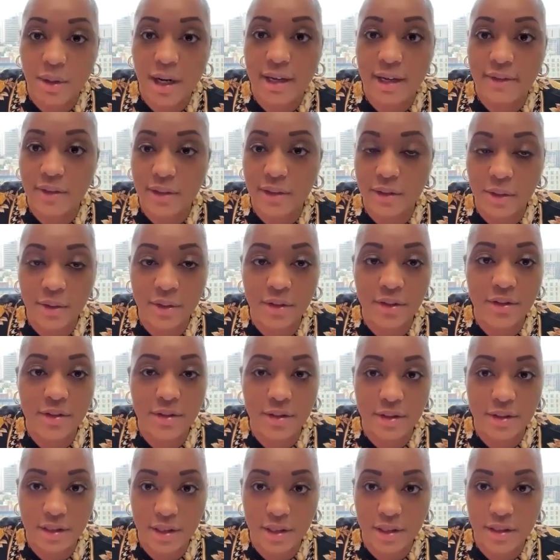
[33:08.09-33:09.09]
private donors
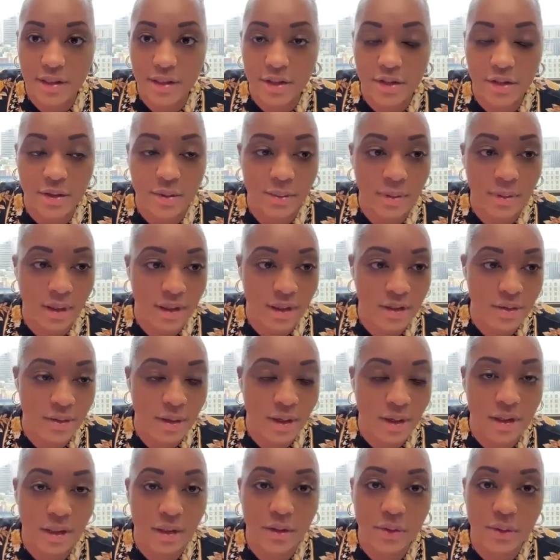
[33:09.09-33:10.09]
and such, as you
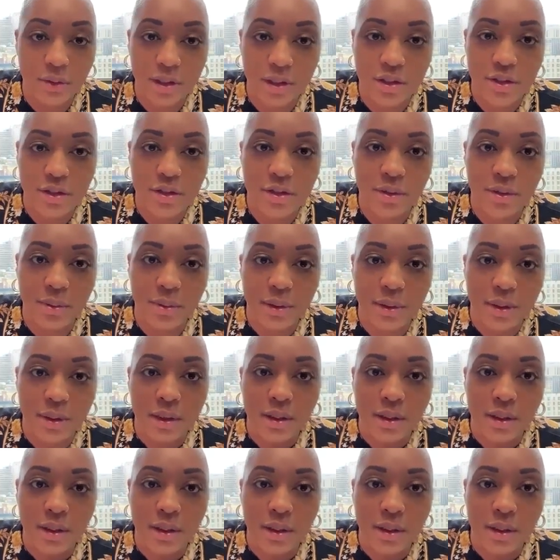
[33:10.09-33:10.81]
already alluded to.